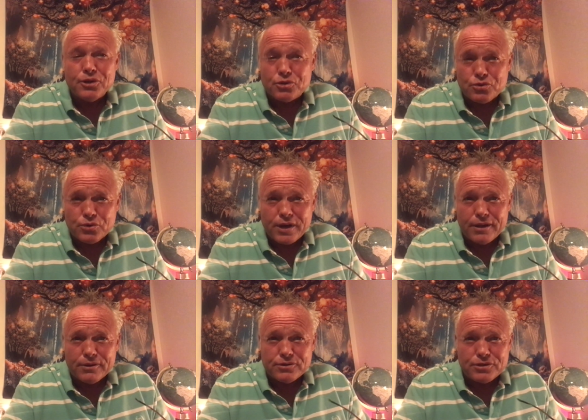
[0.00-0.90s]
your true
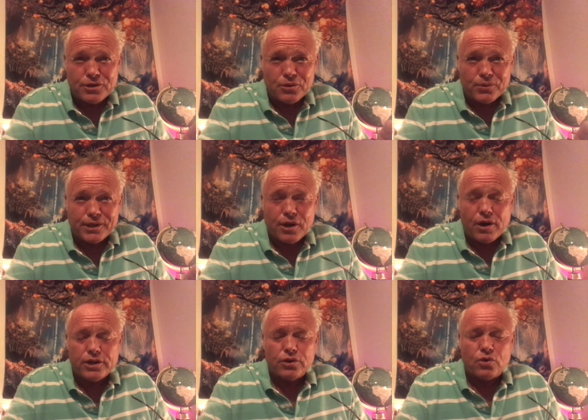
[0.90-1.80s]
colors, who you really are
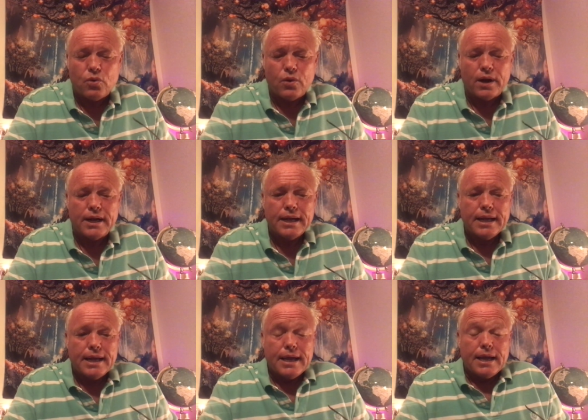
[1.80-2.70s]
at your core.
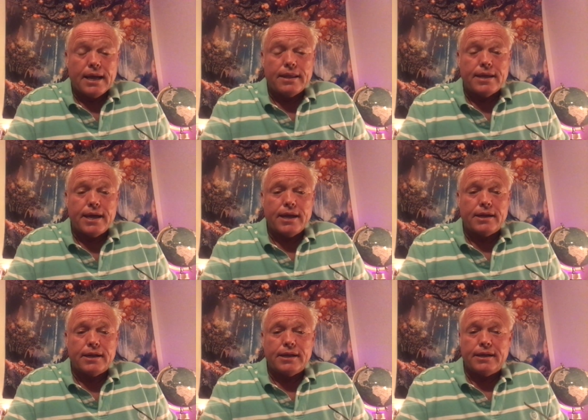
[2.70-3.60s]
And
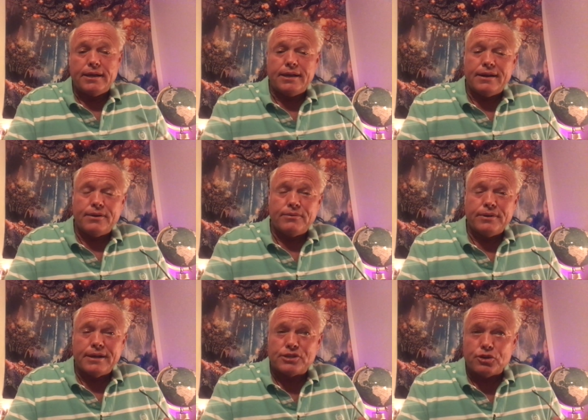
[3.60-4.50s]
then, you know,
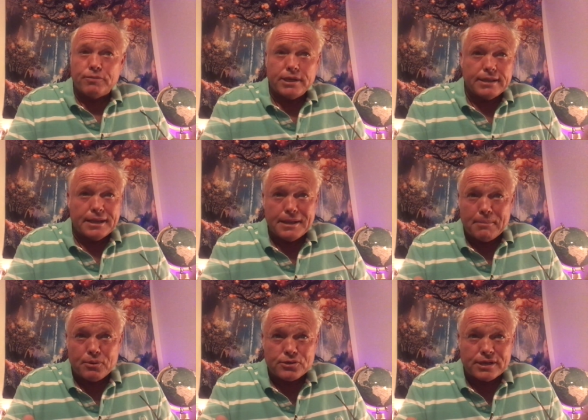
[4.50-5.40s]
assuming
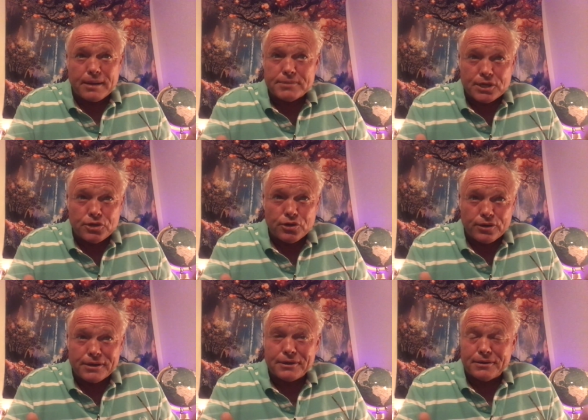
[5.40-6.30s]
that person comes into
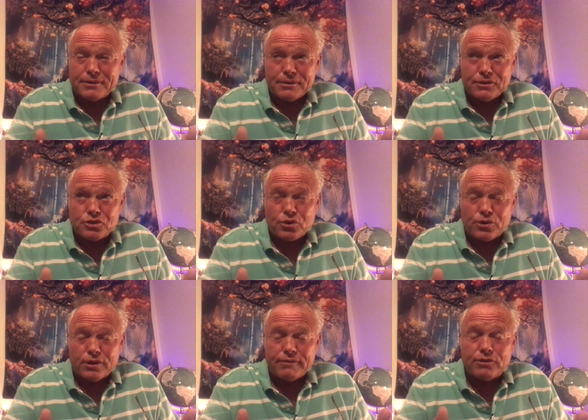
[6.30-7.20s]
your
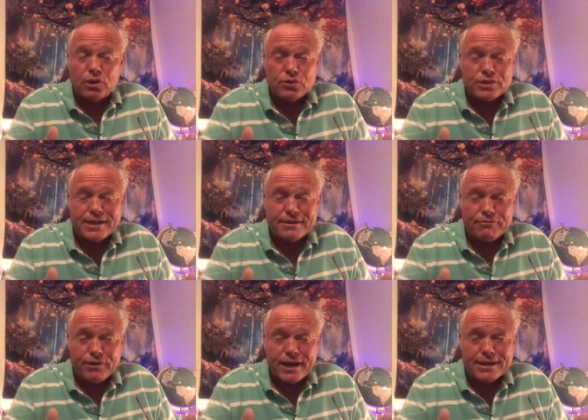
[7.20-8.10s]
circle of close-knit
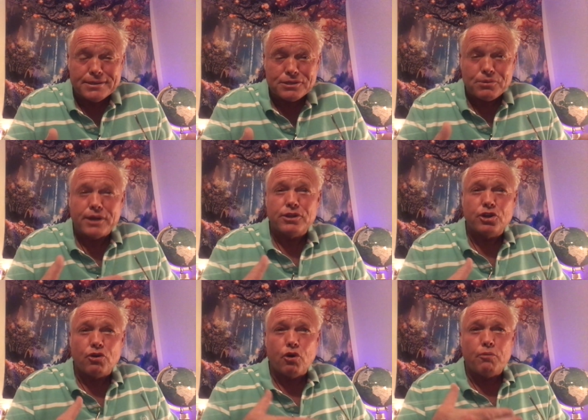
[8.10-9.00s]
friends, right? That
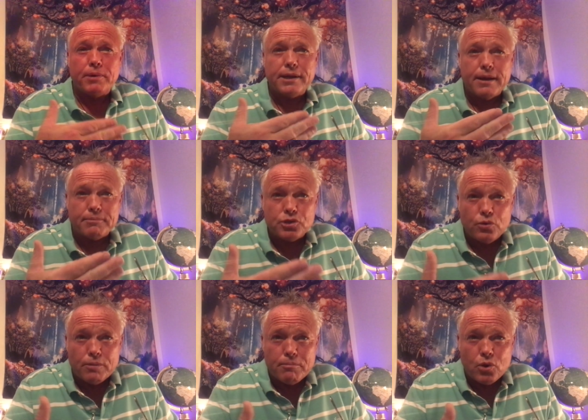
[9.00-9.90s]
you're opening up
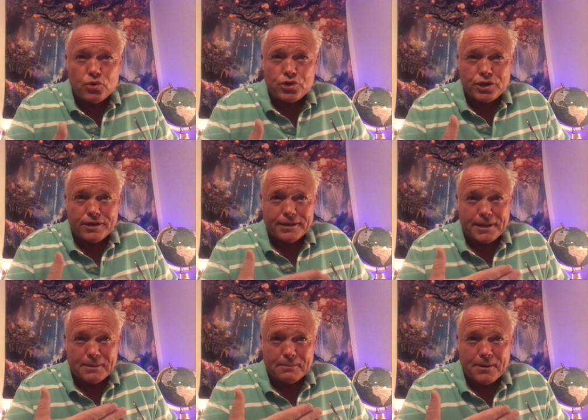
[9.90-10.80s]
to
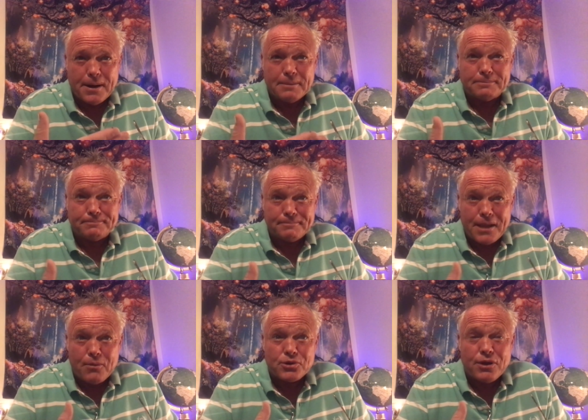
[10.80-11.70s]
emotionally, right?
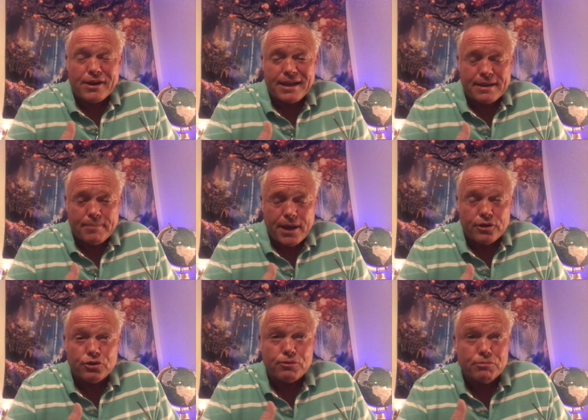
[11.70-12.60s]
Now we're talking
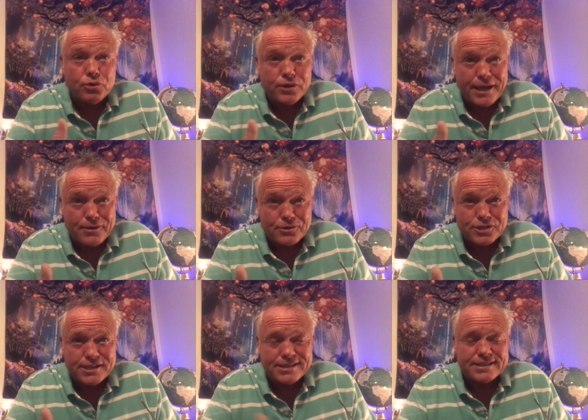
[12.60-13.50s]
about your moon
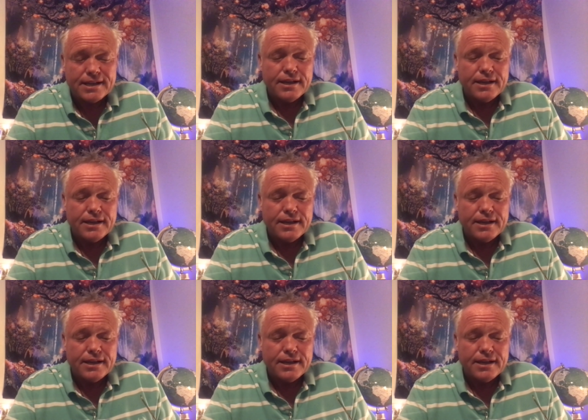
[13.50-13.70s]
energies